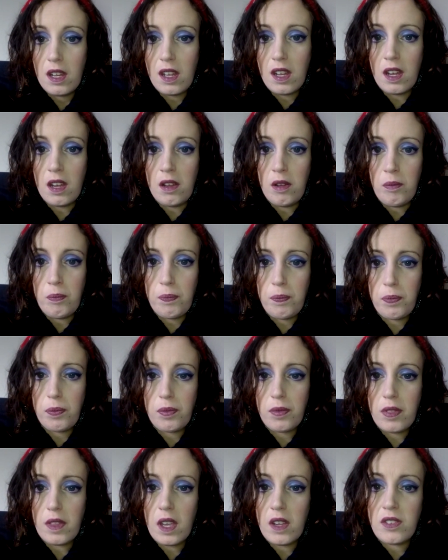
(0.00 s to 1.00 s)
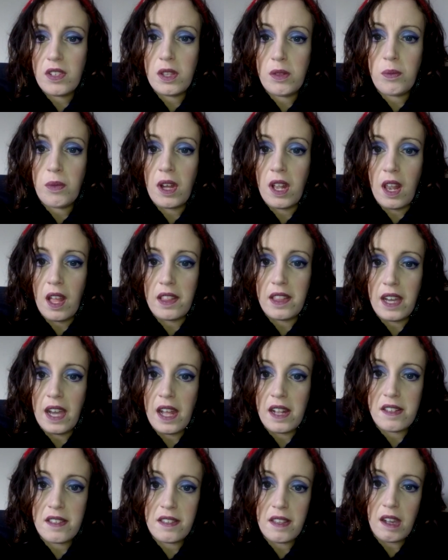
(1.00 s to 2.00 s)
I've seen them wear like the
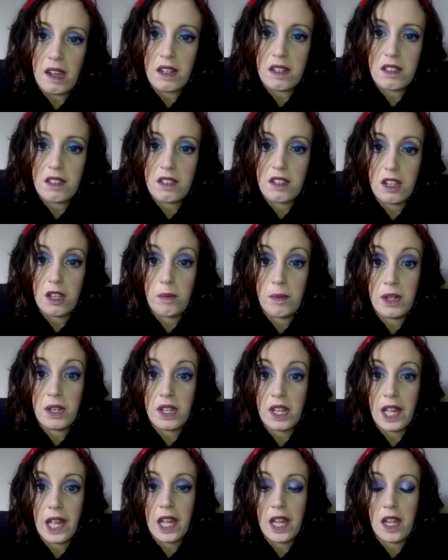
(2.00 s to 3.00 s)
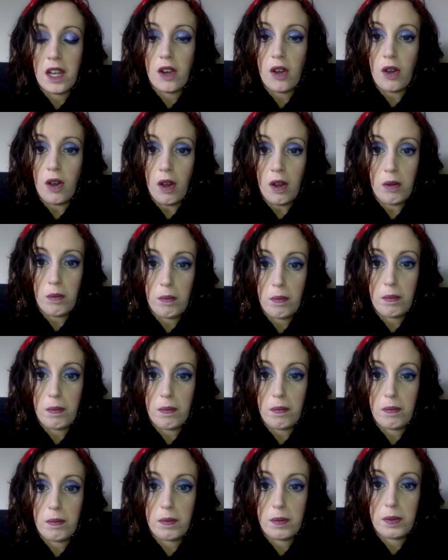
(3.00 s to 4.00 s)
headsets to communicate up
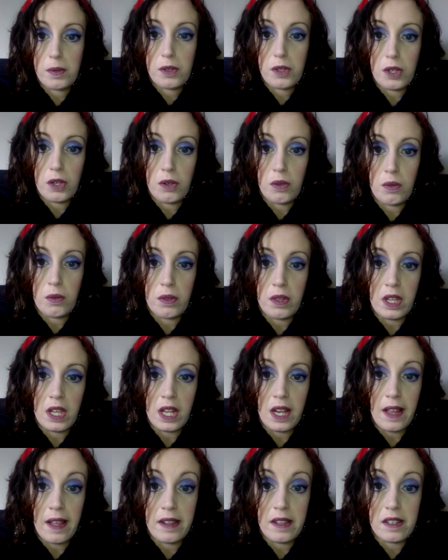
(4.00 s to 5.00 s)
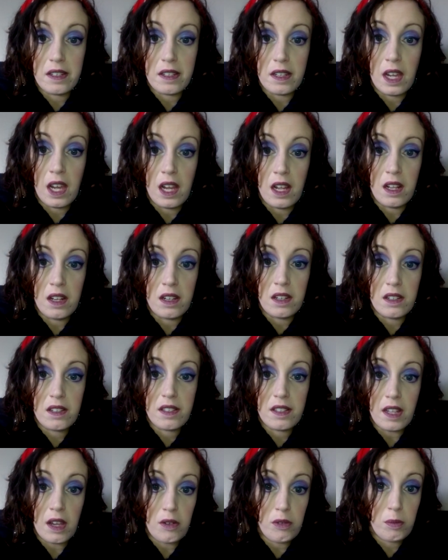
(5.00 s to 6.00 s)
to the light and
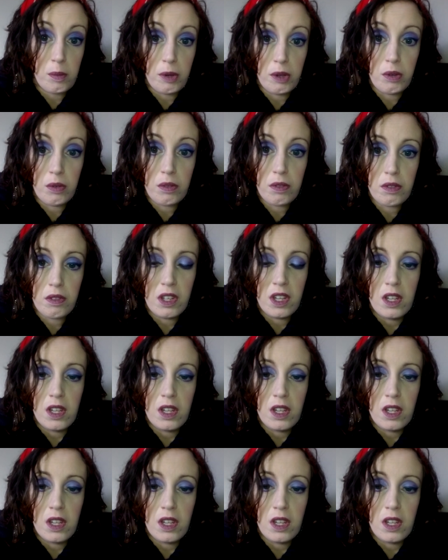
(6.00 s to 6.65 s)
sound booth